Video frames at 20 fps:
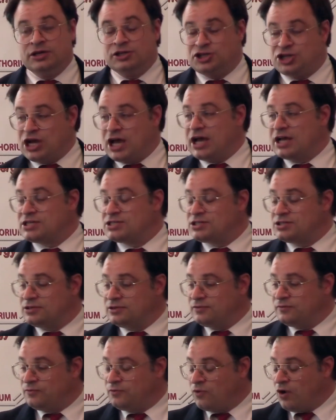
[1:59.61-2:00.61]
just
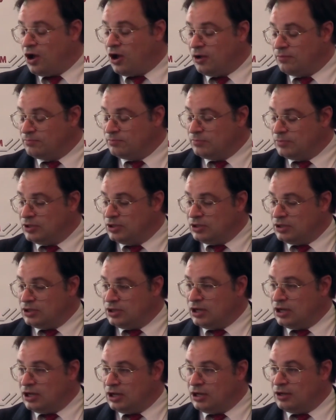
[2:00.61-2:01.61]
from
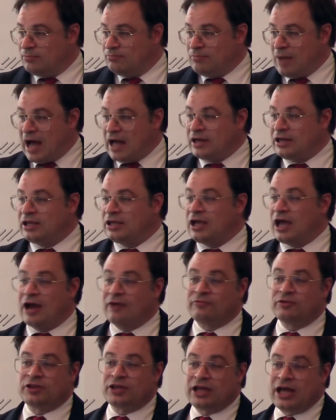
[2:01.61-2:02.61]
mining
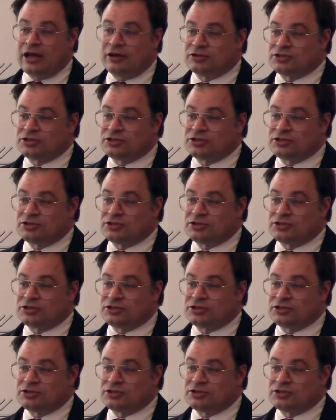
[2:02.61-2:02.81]
everything